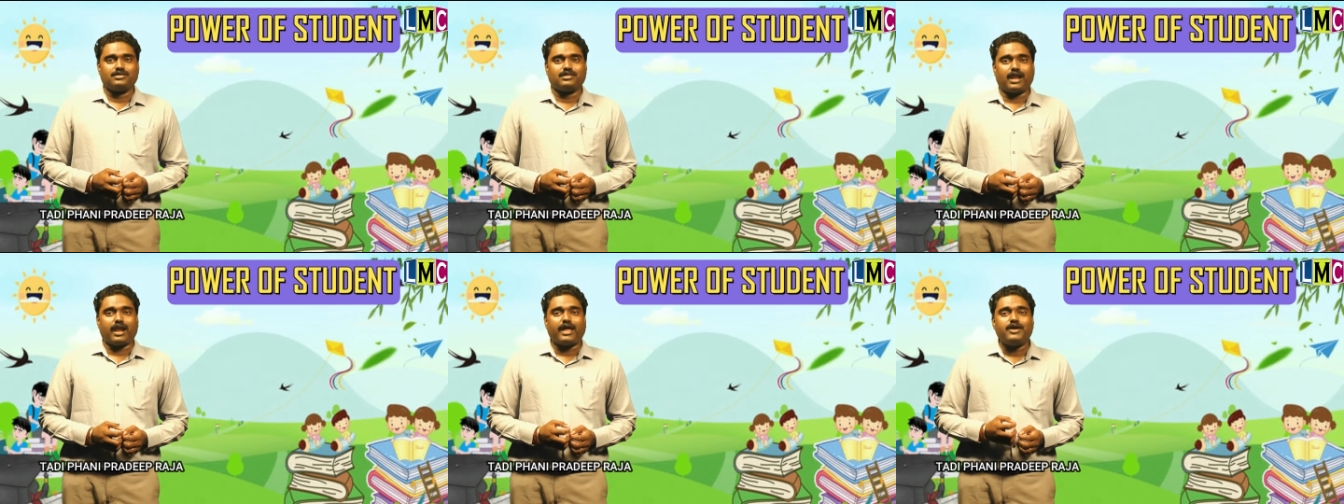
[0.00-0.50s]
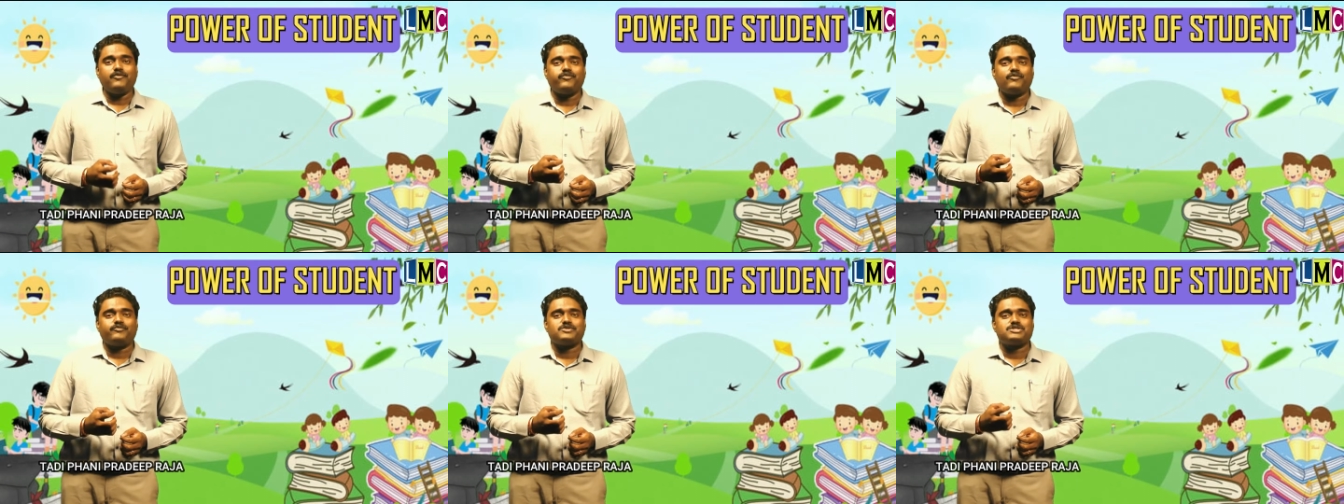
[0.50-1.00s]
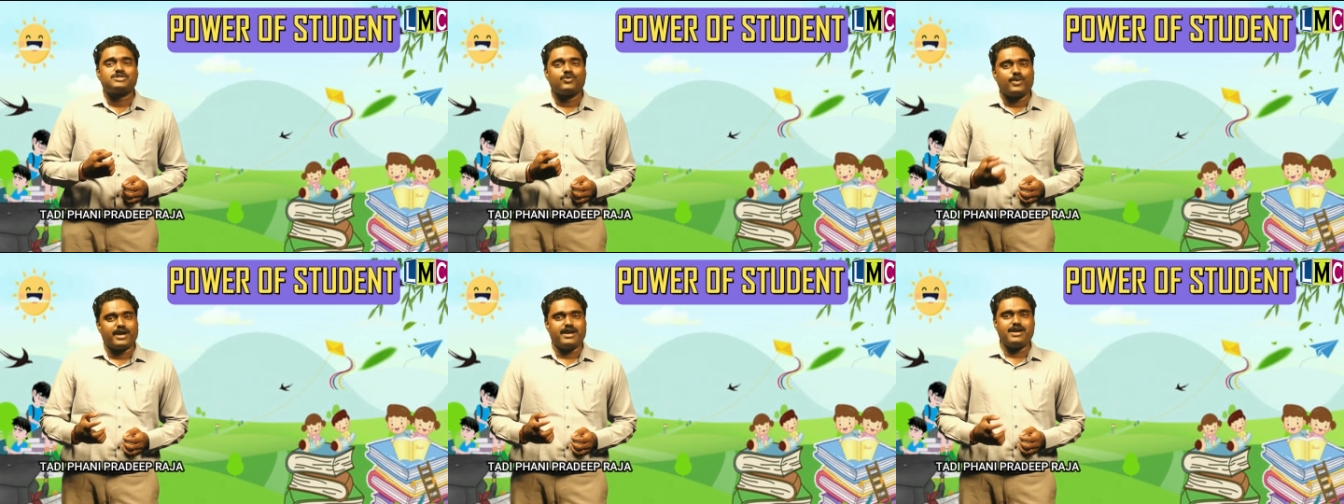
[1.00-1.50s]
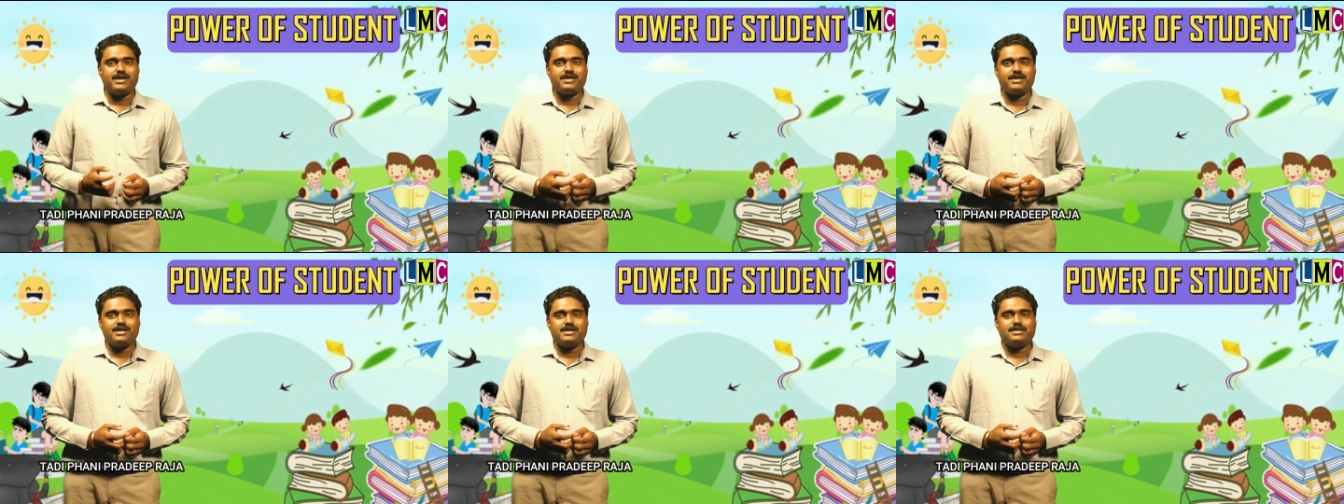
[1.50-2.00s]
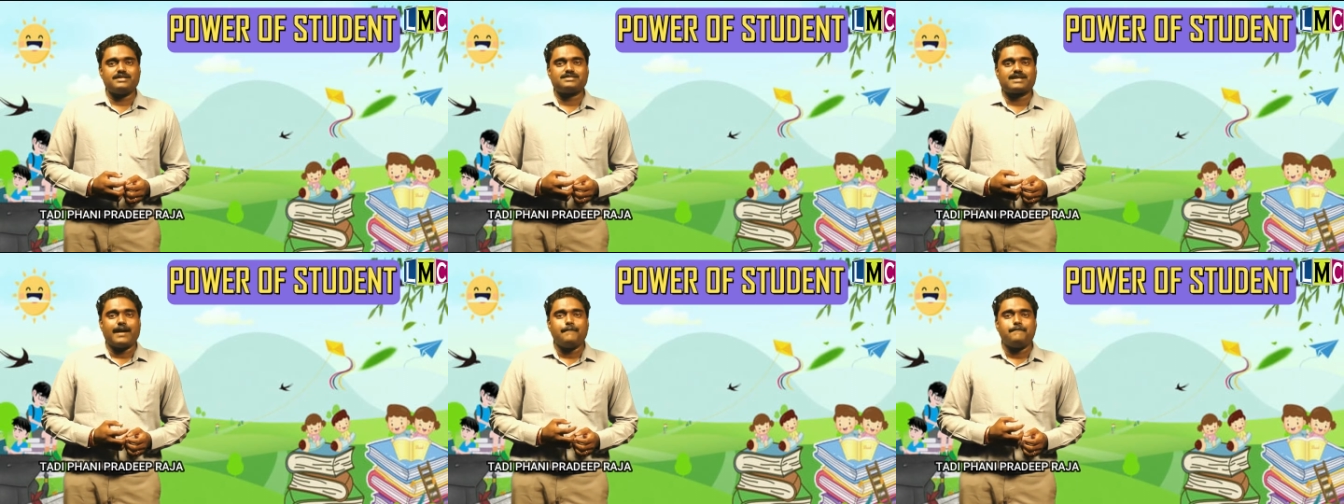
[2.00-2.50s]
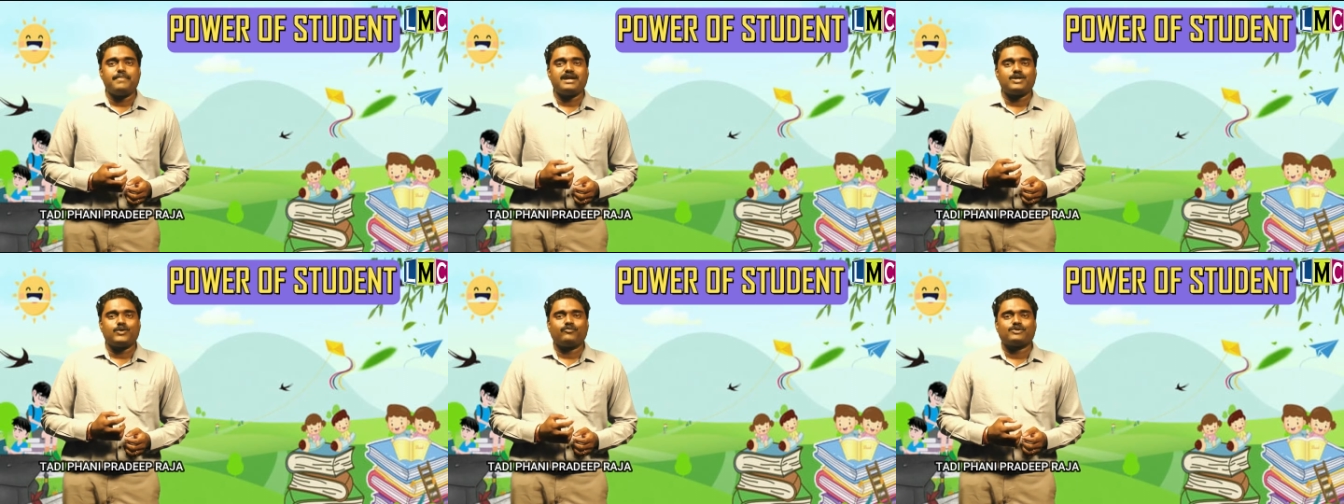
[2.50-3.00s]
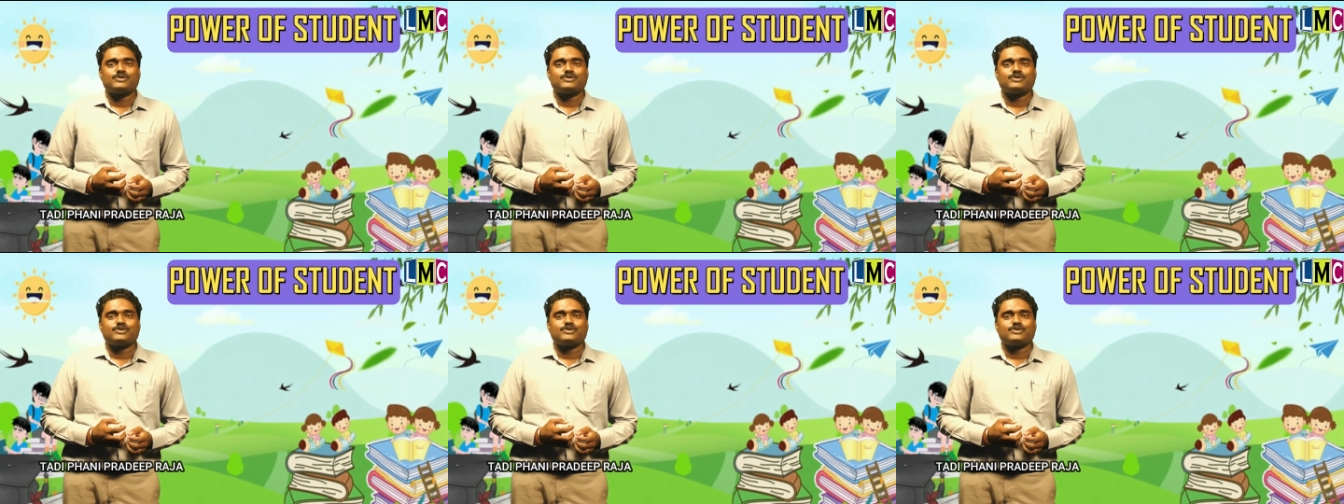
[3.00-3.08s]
The life of a student is compared to